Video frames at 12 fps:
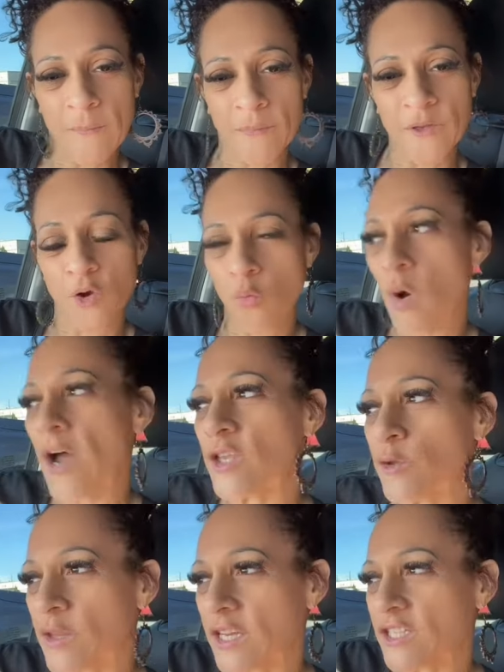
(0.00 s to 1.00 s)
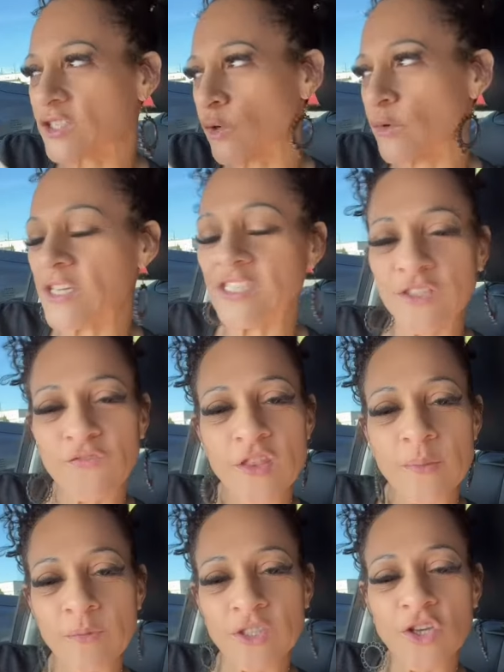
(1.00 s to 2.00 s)
You know, why do you think it's so easy for
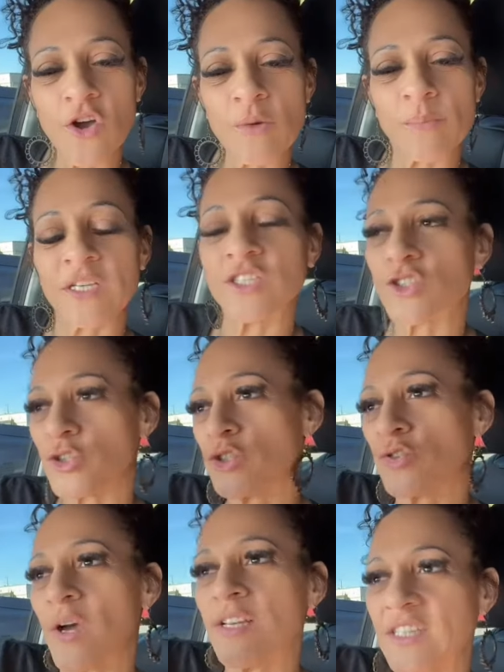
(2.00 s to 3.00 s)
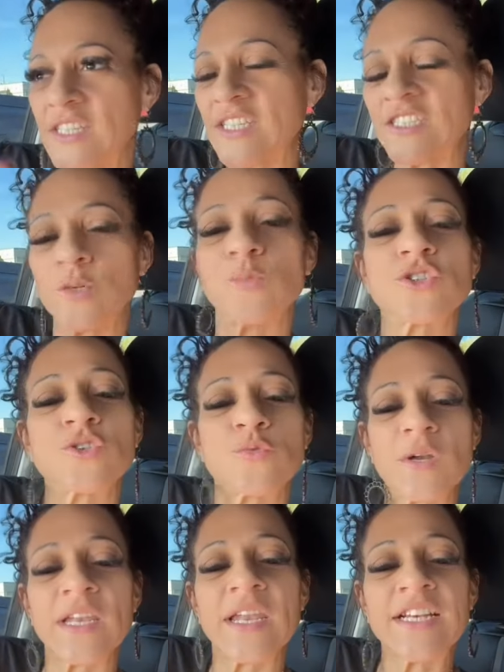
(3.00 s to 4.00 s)
them to talk? Because you're trying to get someone to
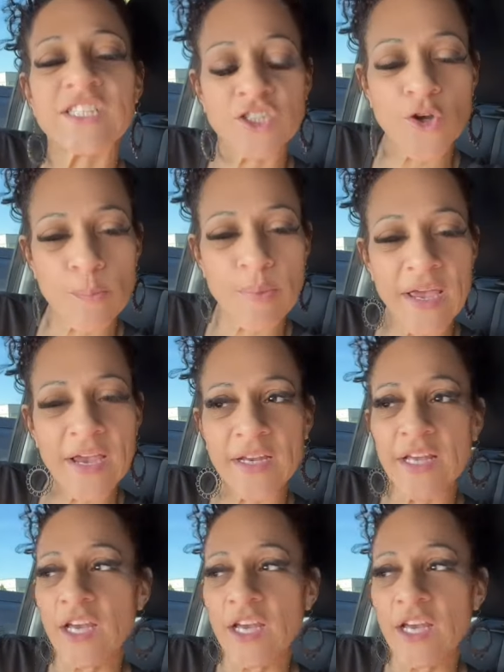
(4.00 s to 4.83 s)
relate to your pain.